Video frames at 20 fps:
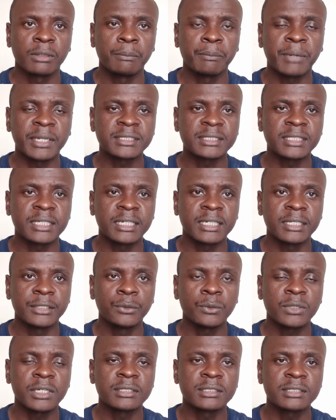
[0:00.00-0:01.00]
But
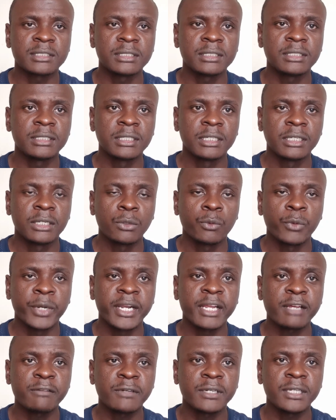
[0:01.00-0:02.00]
you can see,
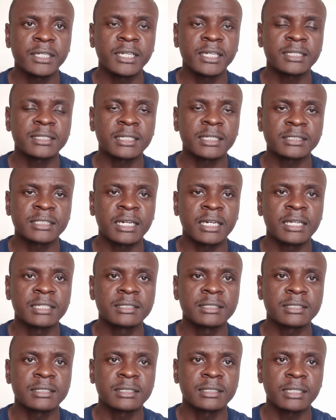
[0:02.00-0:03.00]
whenever he gets a
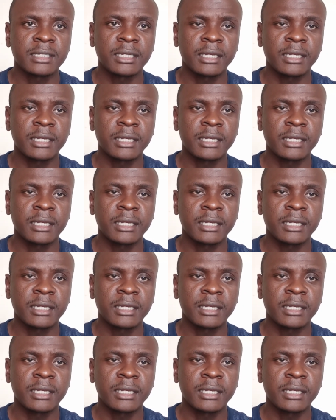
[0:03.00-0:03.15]
chance